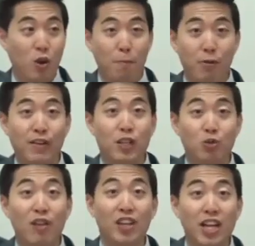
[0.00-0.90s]
through our previous
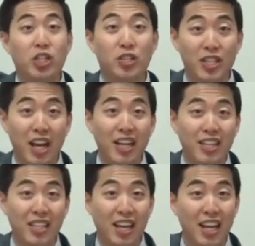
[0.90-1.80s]
Revelation
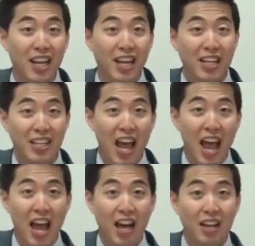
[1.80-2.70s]
studies?
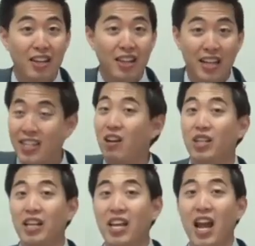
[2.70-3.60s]
Yeah, that sounds
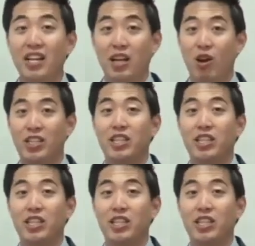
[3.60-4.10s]
like the Antichrist.